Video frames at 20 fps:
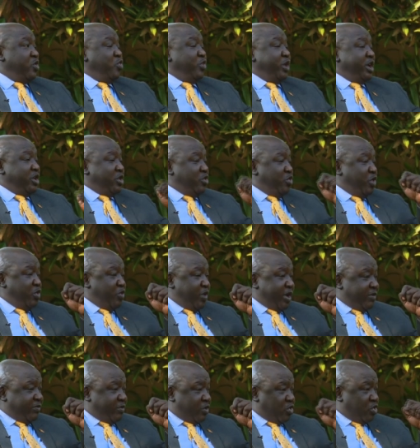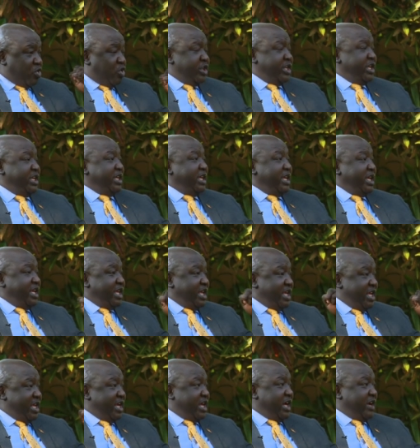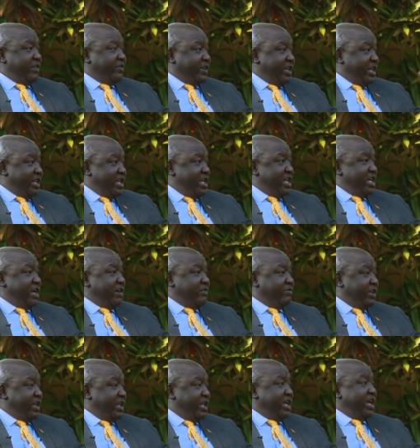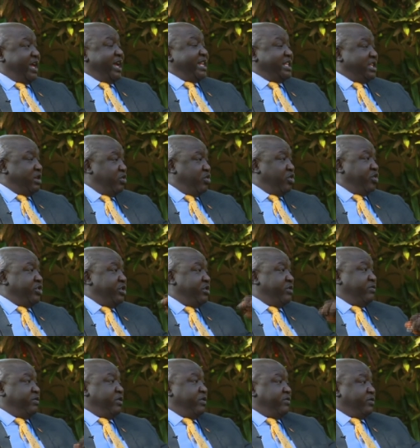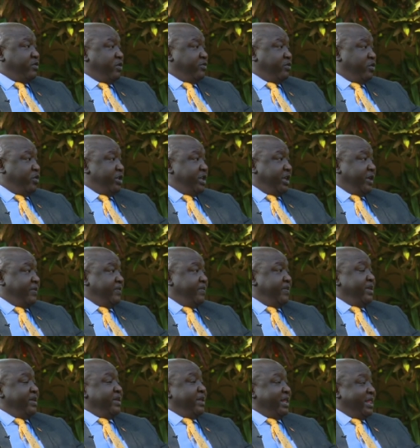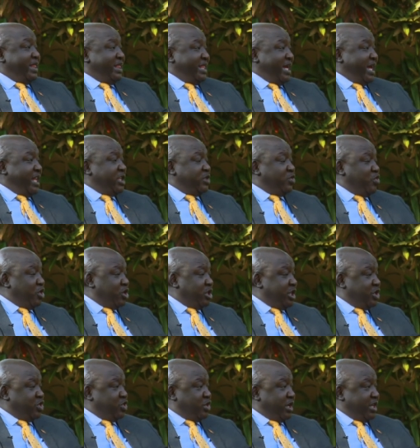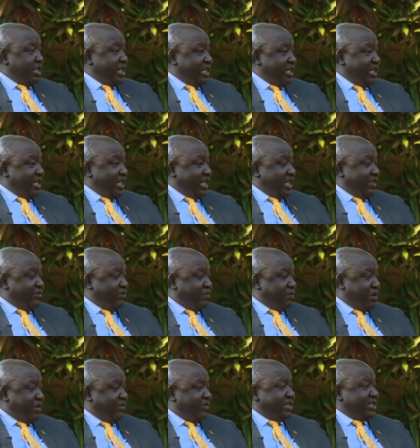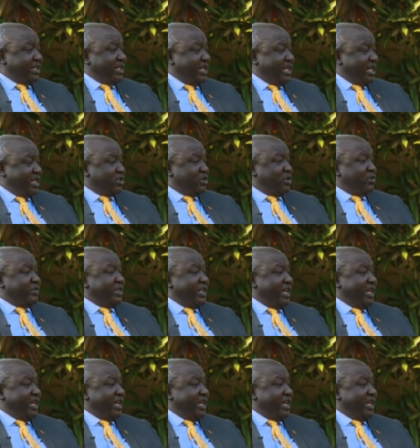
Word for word: We we went for Kony year after year after year until we got rid of, of, of Kony. That is what they should. The, the previous leaders of.